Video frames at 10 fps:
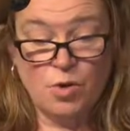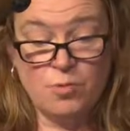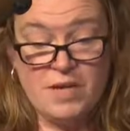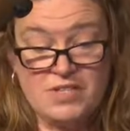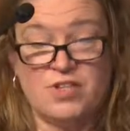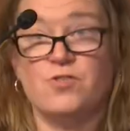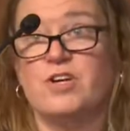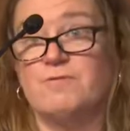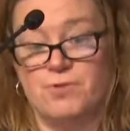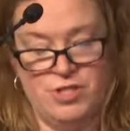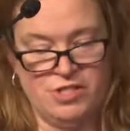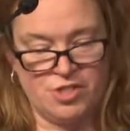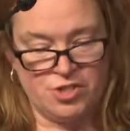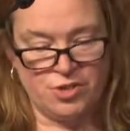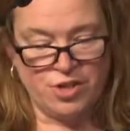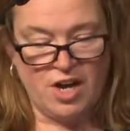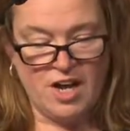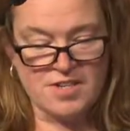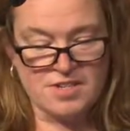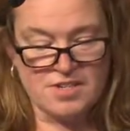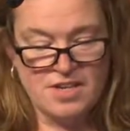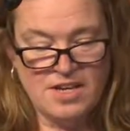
or masonry for an additional cost,